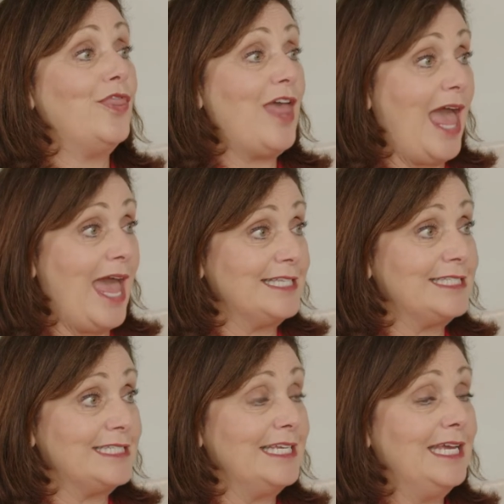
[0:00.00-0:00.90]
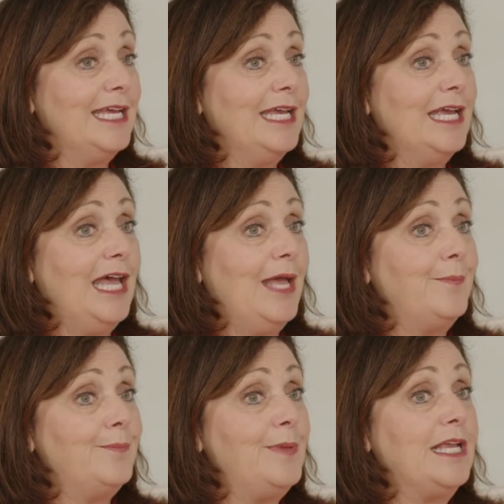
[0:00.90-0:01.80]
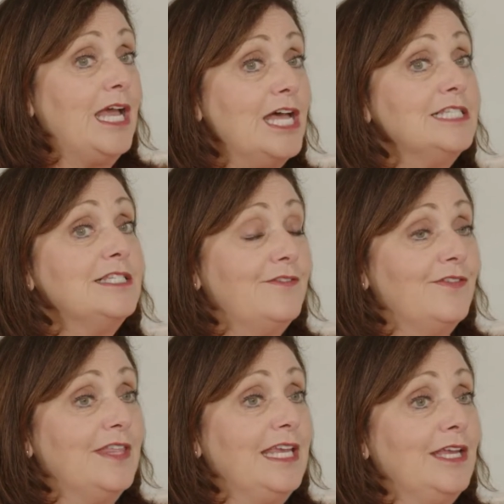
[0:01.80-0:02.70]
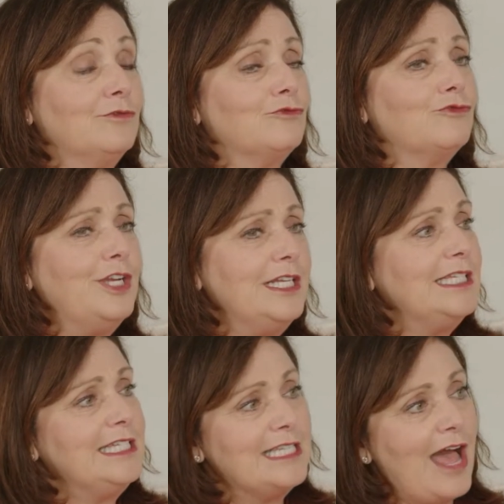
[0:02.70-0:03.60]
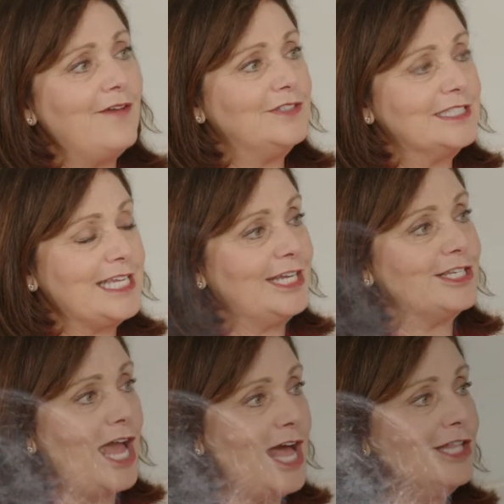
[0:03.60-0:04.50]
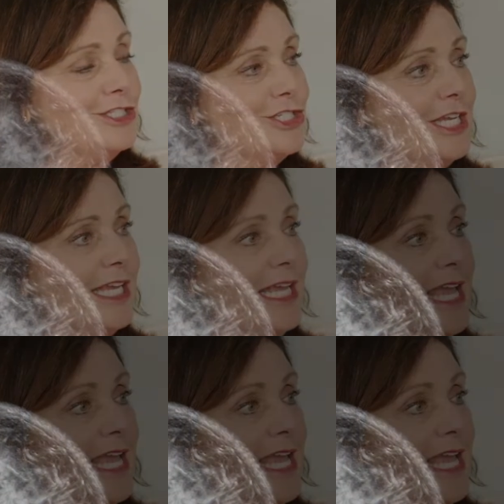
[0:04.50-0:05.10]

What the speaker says: that because of the really novel technology